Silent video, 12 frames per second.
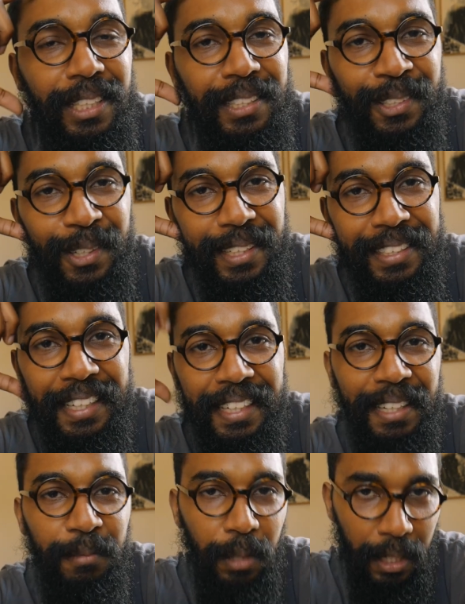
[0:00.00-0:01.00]
Sorry that
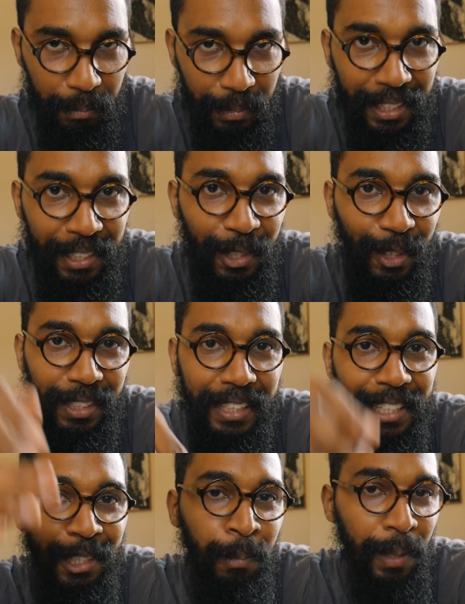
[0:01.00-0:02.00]
I'm updating y'all
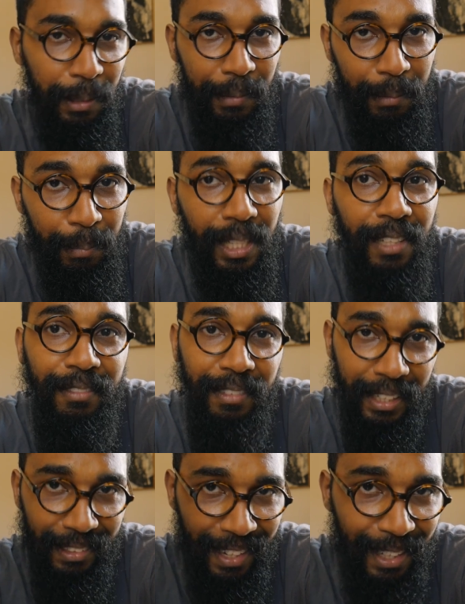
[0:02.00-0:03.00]
guys play by play of
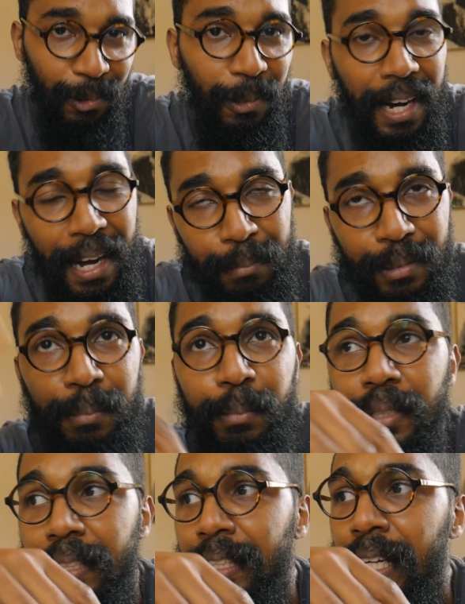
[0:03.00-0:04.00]
exactly what happened,
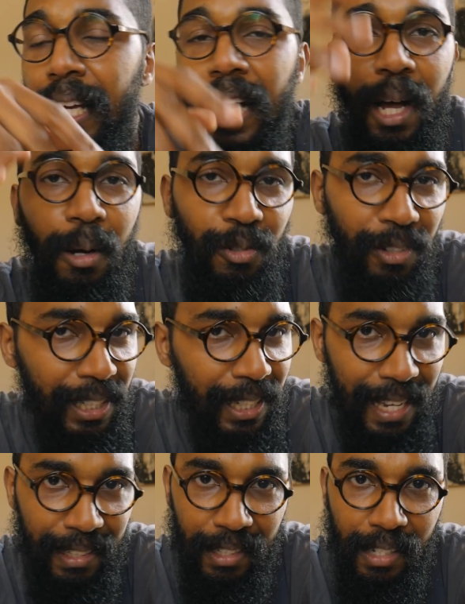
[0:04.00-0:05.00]
but I was really
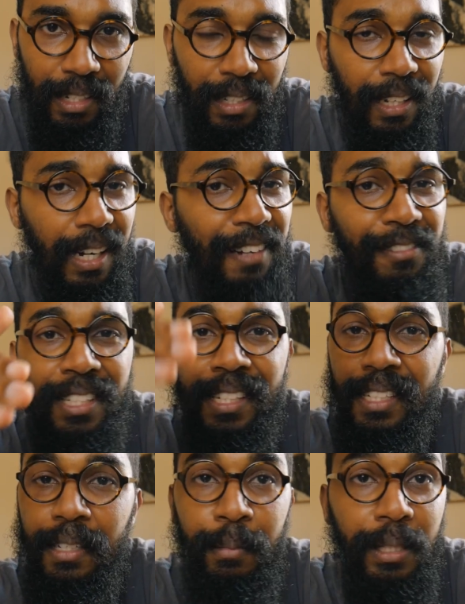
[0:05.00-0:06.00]
glad to see the kid. I haven't seen
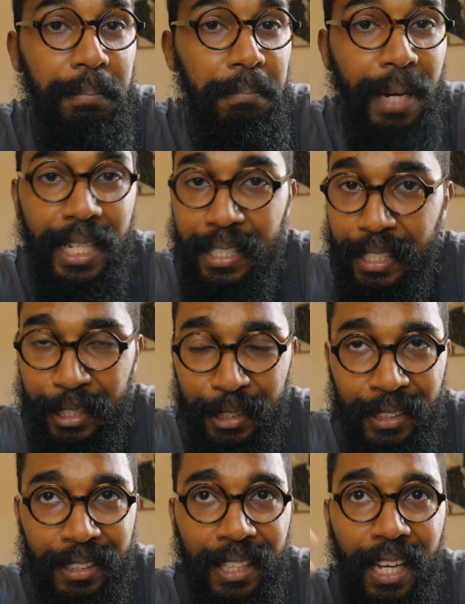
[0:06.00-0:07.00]
him in many
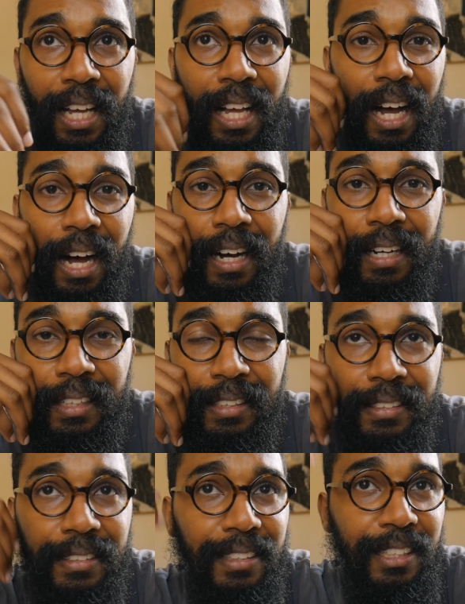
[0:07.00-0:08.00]
years,
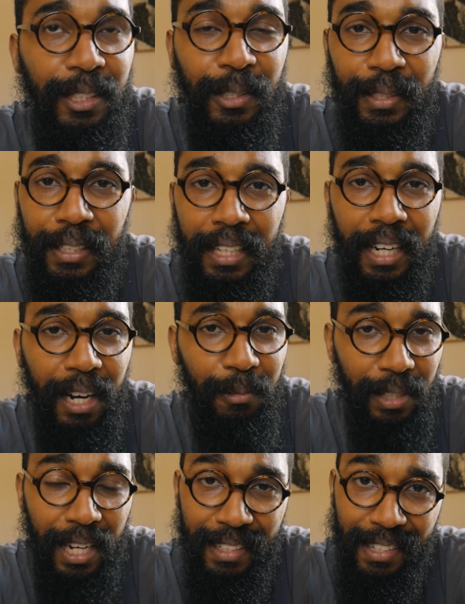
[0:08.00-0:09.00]
and you know, I'm
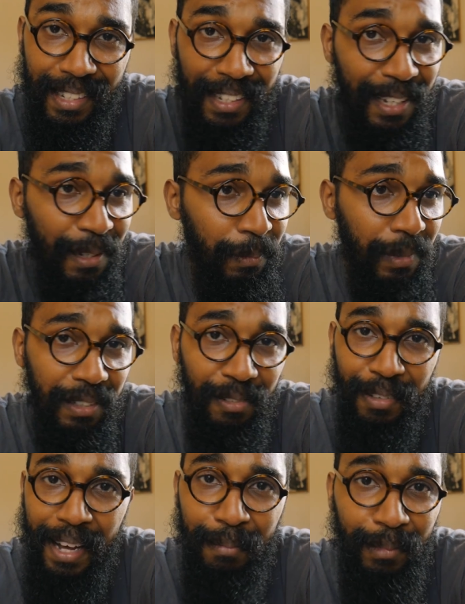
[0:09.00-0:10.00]
glad to see him, his
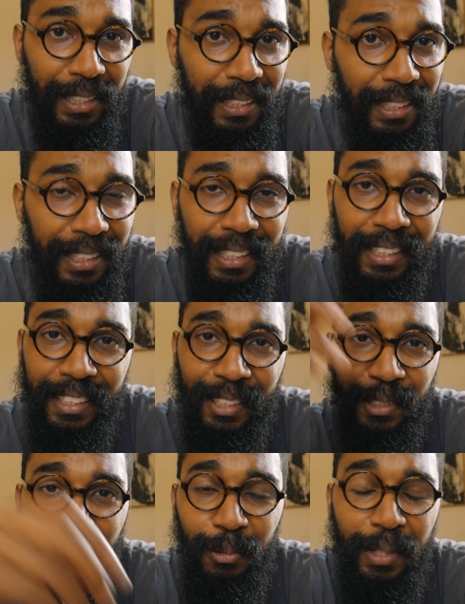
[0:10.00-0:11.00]
family, you know,
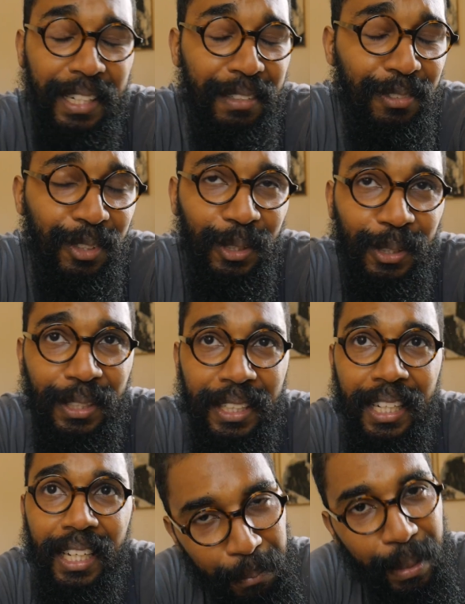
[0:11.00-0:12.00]
his wife. So
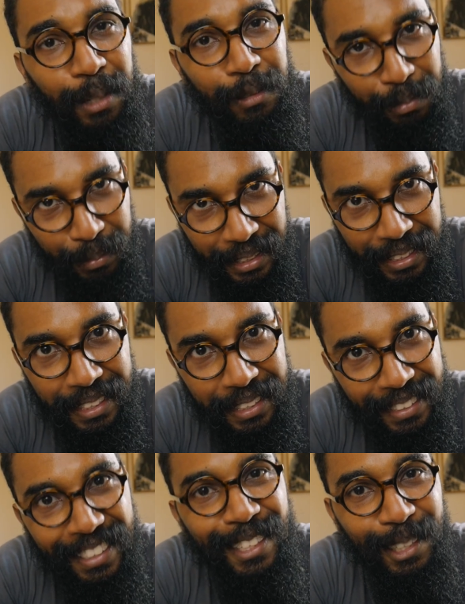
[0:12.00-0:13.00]
bear with me
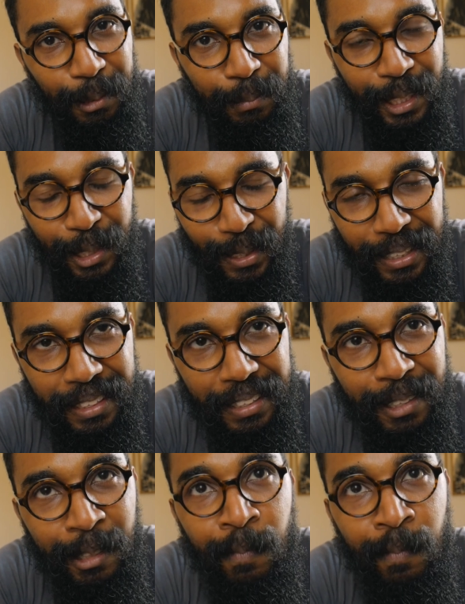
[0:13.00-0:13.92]
just a little bit longer.